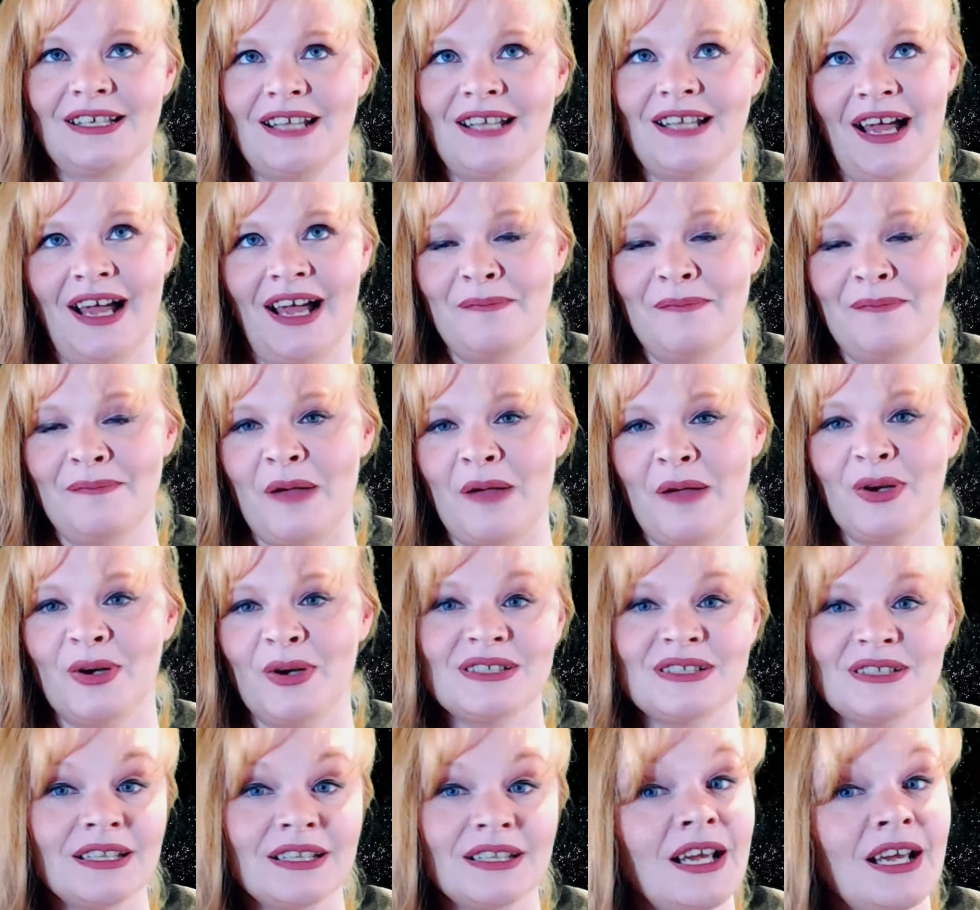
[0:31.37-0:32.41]
I'm that
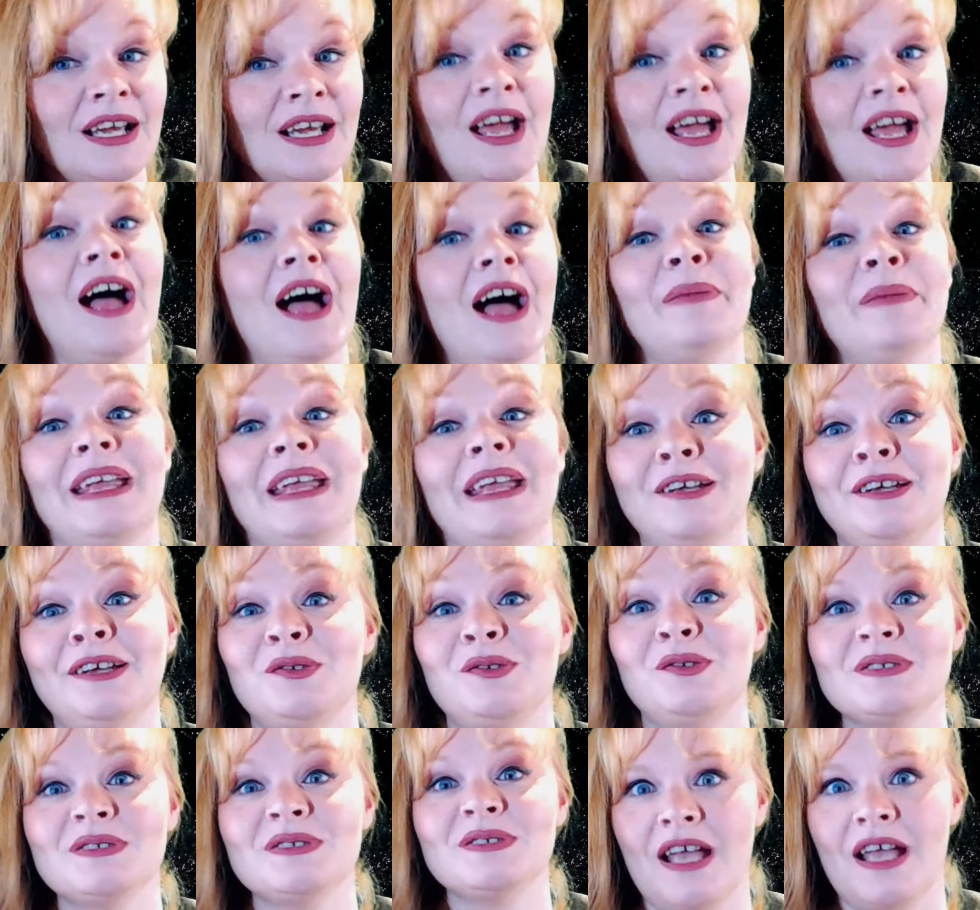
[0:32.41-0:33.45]
person. Any
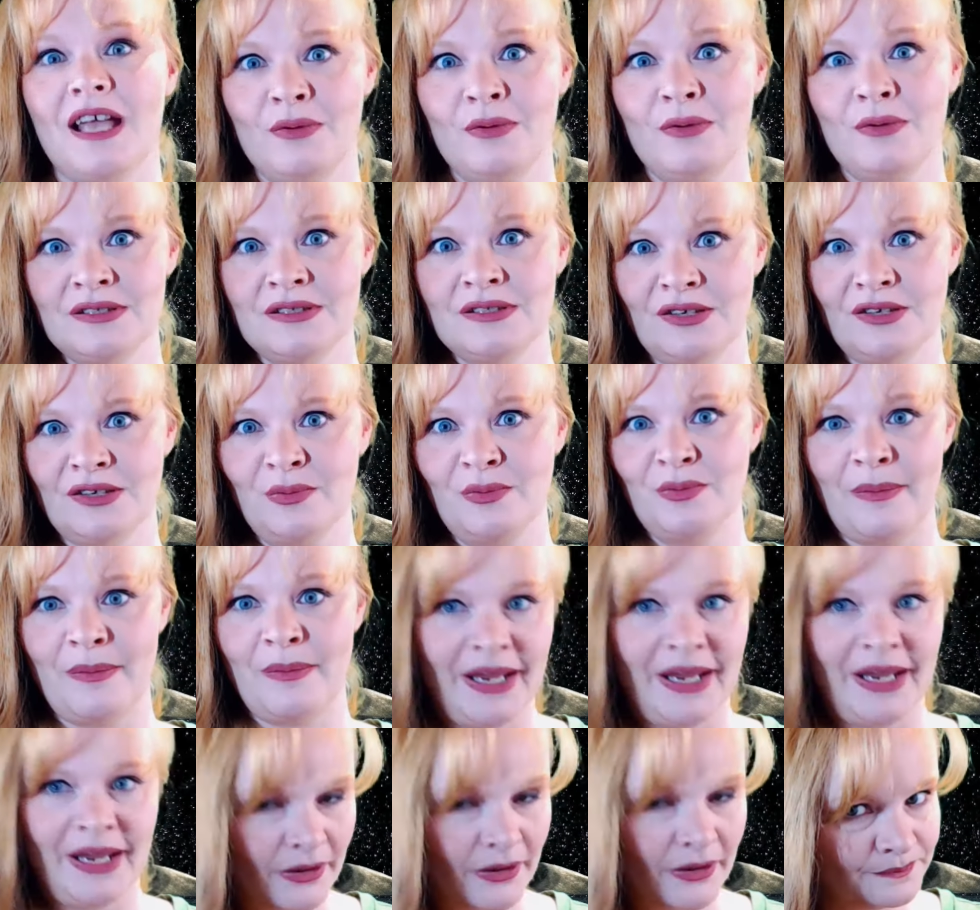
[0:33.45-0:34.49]
hoodles, I want to talk to you about my
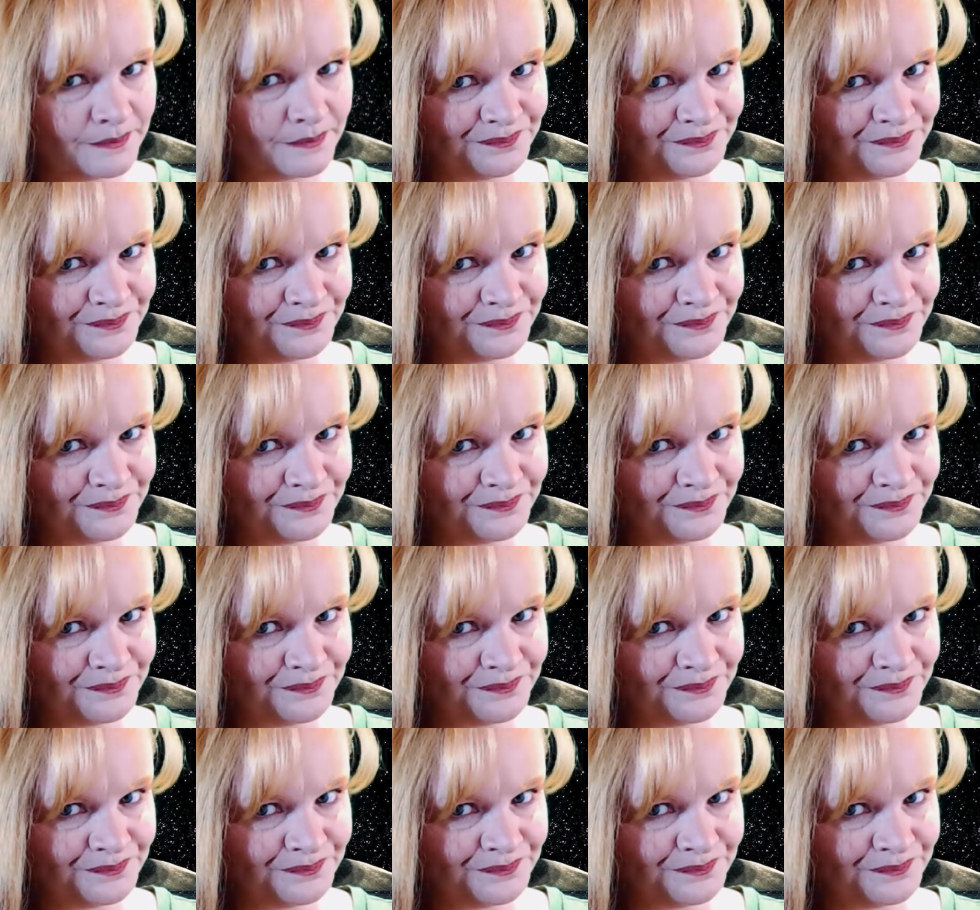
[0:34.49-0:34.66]
hair.